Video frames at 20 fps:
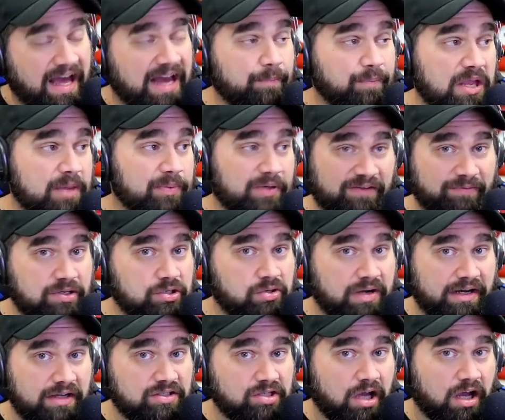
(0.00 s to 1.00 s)
A lot of people have been
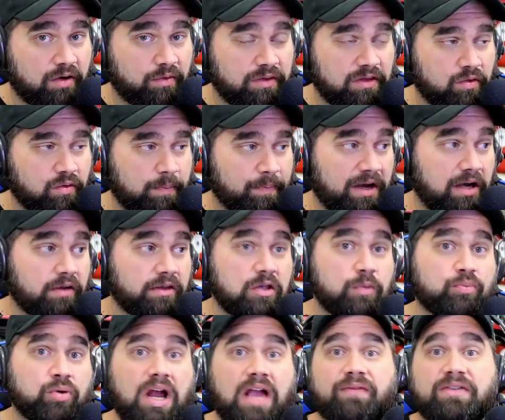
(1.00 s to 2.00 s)
trying to talk with you, and
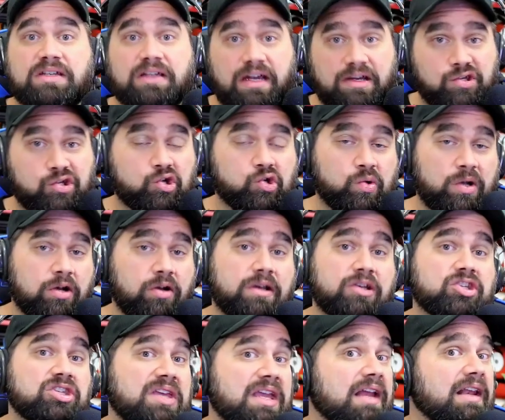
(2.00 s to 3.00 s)
apparently you privatized your Twitter
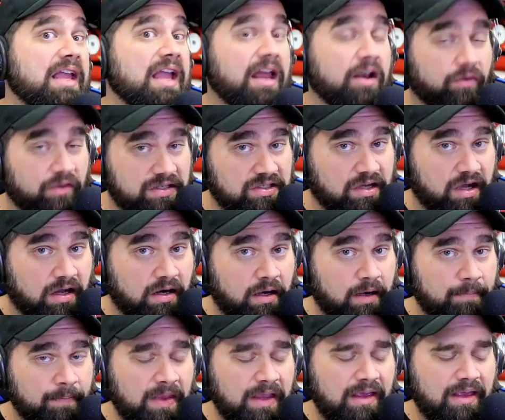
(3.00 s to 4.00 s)
because you can't handle the
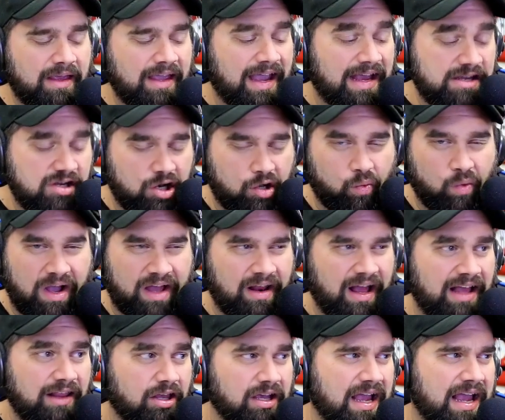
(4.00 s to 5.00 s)
talk. And you know
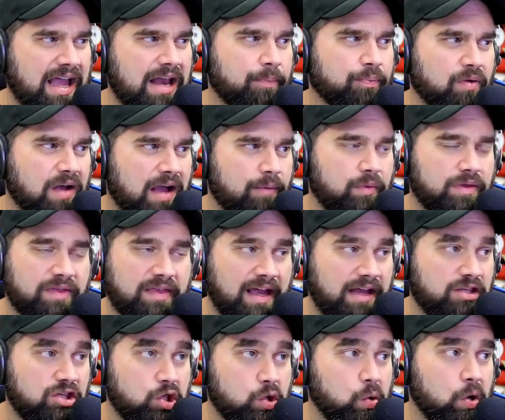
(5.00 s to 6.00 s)
what? I, look, I got a problem with
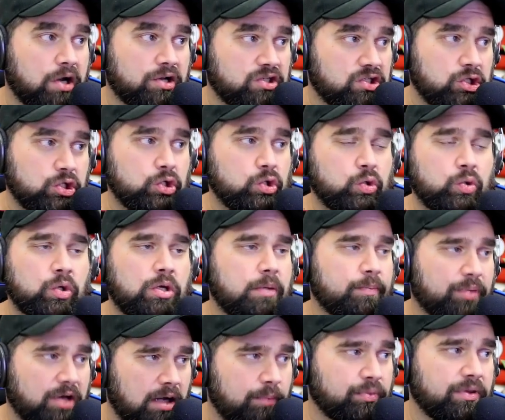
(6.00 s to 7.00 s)
that. You are two
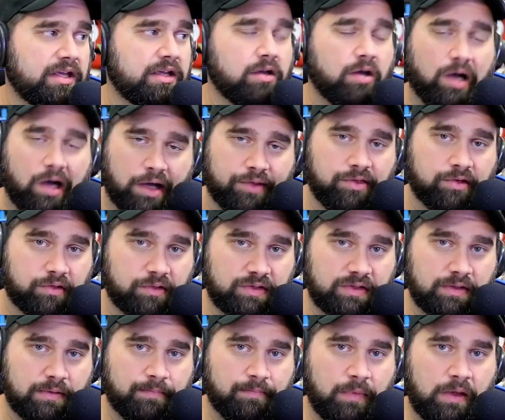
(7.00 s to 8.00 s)
public
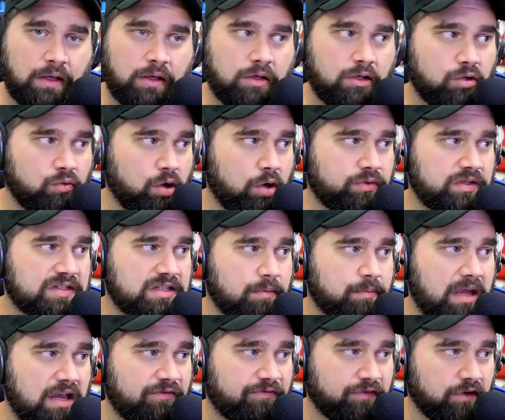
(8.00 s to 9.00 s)
authors. You wrote this
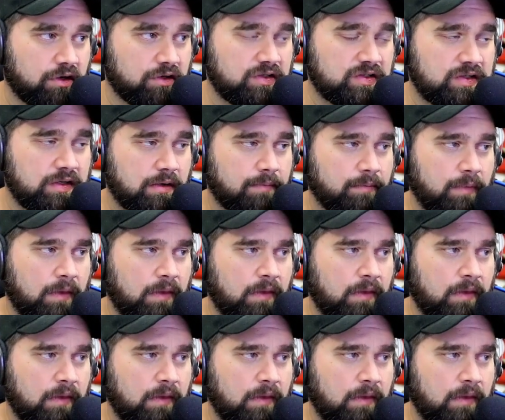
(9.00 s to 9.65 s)
on May 1st.